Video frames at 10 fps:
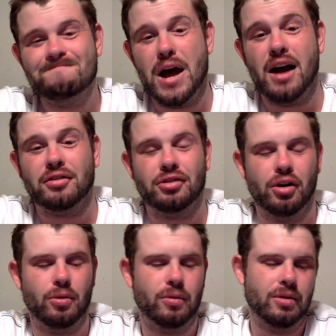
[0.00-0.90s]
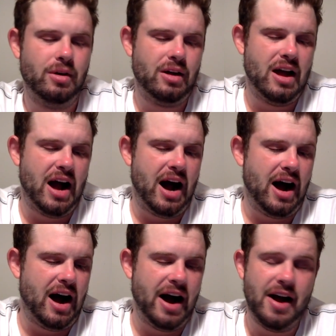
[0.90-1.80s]
yeah. So,
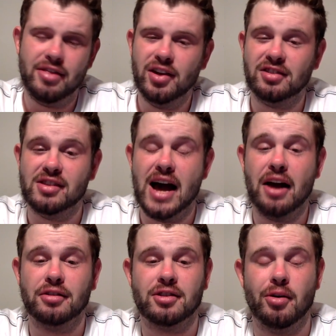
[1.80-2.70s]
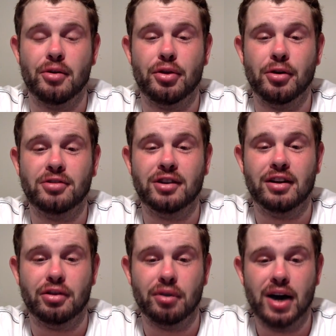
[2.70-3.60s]
I think Seattle's going thirteen
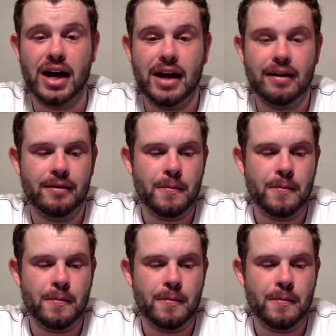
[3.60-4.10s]
and three.